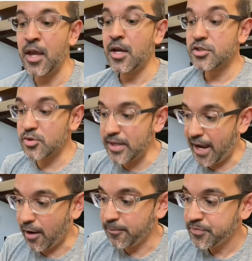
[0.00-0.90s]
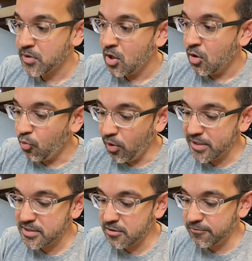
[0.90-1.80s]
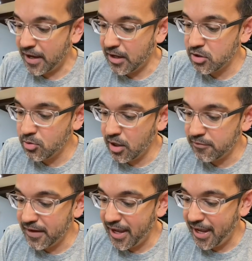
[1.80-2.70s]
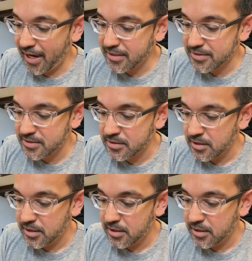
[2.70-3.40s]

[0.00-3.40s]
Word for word: So now, what is the value of x